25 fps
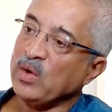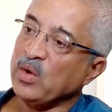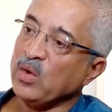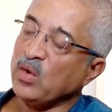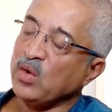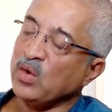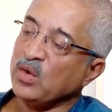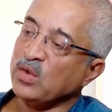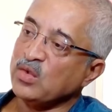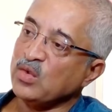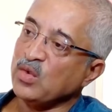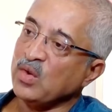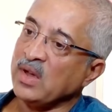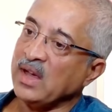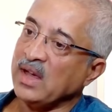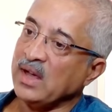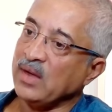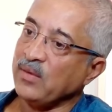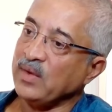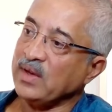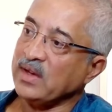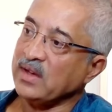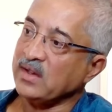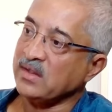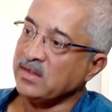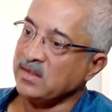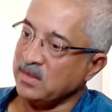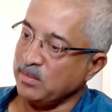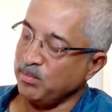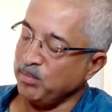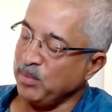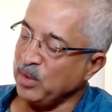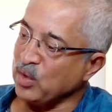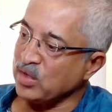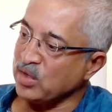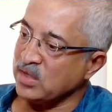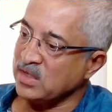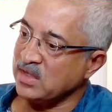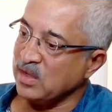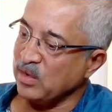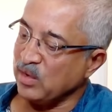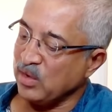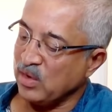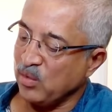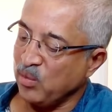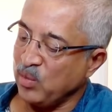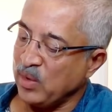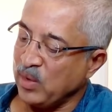We're also having because